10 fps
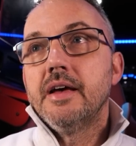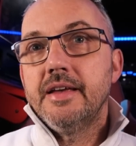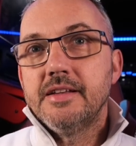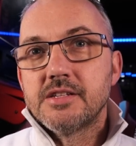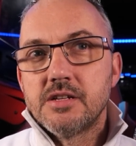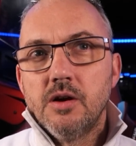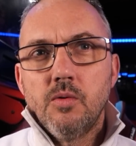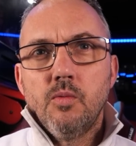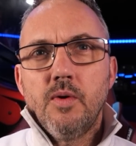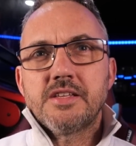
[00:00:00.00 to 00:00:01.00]
is
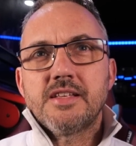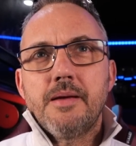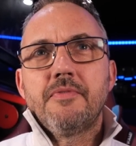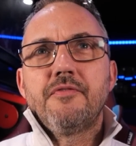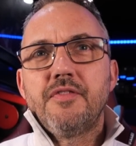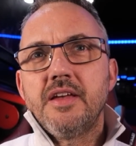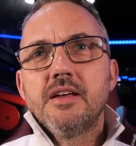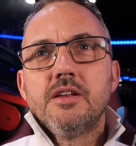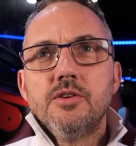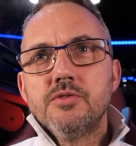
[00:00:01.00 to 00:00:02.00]
that West Ham
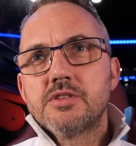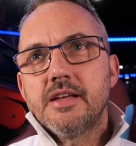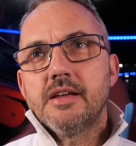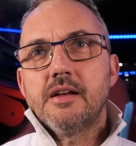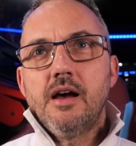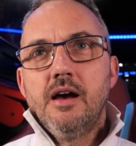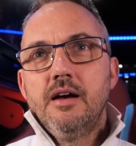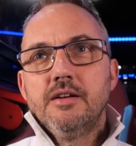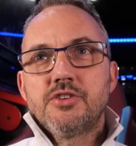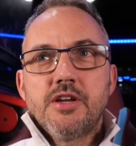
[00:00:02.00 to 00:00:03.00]
fear losing
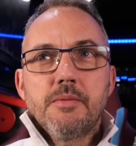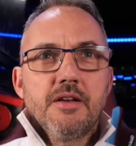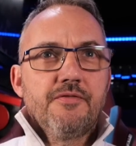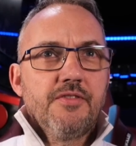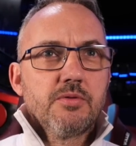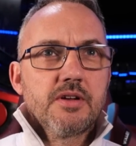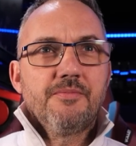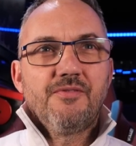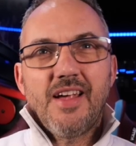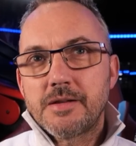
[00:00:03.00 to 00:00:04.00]
Czech
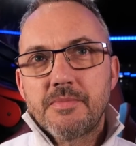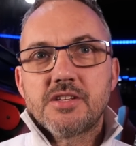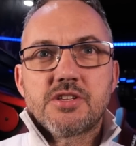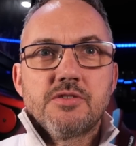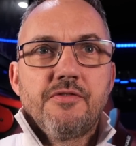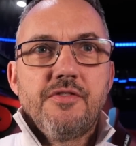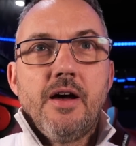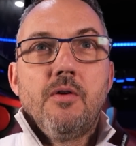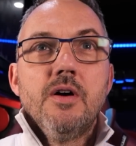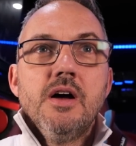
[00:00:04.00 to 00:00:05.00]
midfielder Vladimír
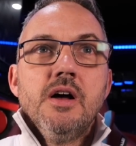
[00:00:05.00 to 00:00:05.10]
Coufal.